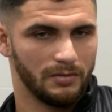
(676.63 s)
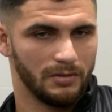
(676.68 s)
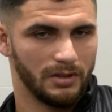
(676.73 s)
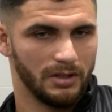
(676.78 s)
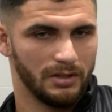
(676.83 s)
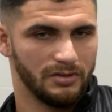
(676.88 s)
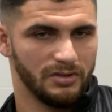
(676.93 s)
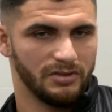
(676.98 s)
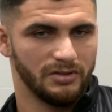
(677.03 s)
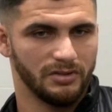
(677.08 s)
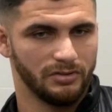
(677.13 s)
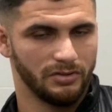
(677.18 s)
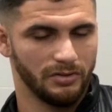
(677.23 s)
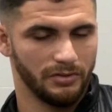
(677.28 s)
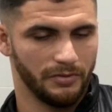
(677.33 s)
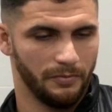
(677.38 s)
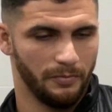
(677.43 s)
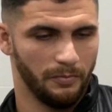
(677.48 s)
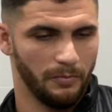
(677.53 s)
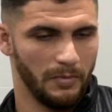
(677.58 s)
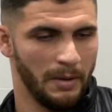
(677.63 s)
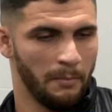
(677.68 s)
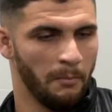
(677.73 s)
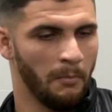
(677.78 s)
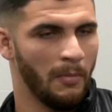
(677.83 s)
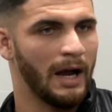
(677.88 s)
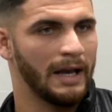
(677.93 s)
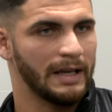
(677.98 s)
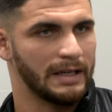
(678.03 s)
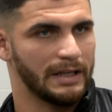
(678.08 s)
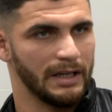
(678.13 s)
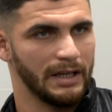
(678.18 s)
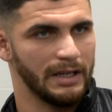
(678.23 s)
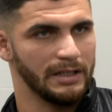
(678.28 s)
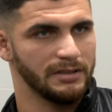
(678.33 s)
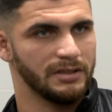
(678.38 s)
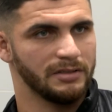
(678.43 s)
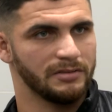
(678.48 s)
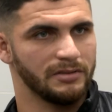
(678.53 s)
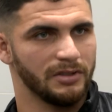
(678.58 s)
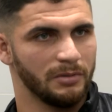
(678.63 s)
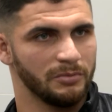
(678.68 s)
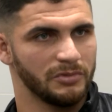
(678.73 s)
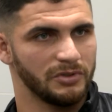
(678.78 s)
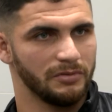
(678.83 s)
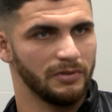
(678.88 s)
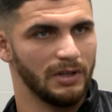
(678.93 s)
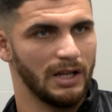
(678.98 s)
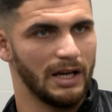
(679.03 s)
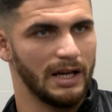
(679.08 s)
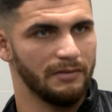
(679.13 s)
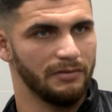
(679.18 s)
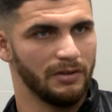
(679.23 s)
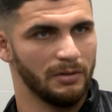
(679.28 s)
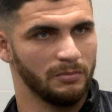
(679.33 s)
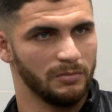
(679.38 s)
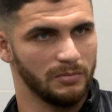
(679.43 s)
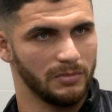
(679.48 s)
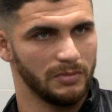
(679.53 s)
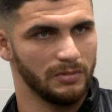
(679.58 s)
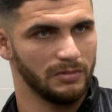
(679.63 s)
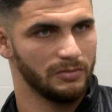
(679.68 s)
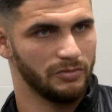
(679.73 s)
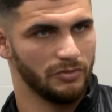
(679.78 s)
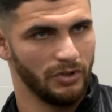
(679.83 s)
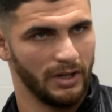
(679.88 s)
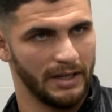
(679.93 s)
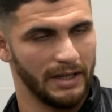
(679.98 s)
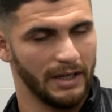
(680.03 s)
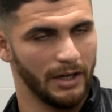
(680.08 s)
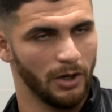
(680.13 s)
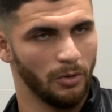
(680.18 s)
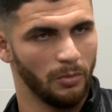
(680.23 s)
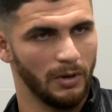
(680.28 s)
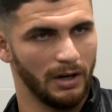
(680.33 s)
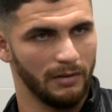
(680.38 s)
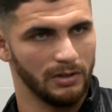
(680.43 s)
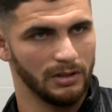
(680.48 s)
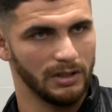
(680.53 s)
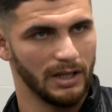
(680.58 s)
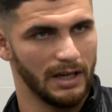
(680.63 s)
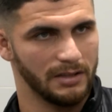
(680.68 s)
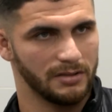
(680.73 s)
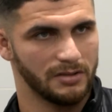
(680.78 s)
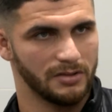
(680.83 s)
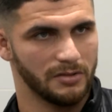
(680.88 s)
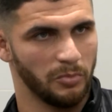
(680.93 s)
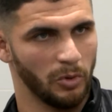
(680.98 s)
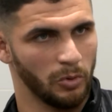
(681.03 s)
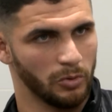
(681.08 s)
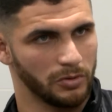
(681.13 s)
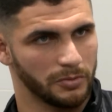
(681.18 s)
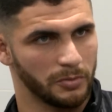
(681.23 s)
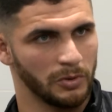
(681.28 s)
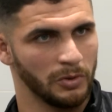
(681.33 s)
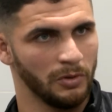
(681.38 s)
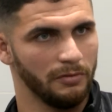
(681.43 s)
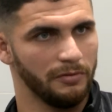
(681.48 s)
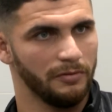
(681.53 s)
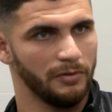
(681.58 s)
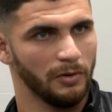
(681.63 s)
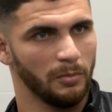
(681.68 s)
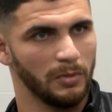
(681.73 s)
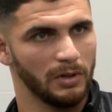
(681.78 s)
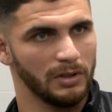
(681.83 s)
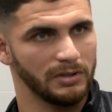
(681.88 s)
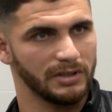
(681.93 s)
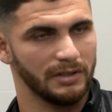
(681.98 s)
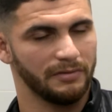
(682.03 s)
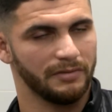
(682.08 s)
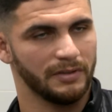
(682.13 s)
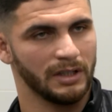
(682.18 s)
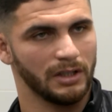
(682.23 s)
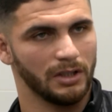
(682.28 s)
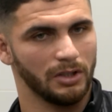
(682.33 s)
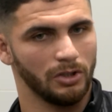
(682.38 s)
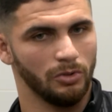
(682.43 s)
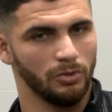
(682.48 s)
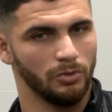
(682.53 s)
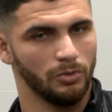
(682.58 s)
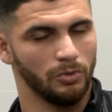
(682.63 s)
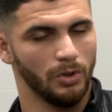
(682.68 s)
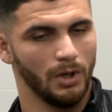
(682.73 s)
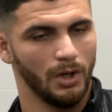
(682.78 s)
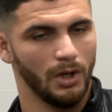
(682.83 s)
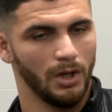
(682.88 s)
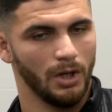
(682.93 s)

it's just in my case, in terms of like if I'm trying to help other like sportsmen or footballers, I think you